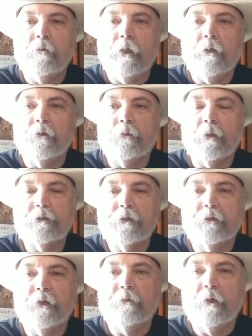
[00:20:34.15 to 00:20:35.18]
not as much
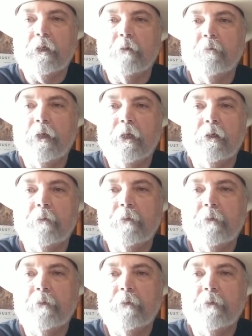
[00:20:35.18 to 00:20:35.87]
as they recommend.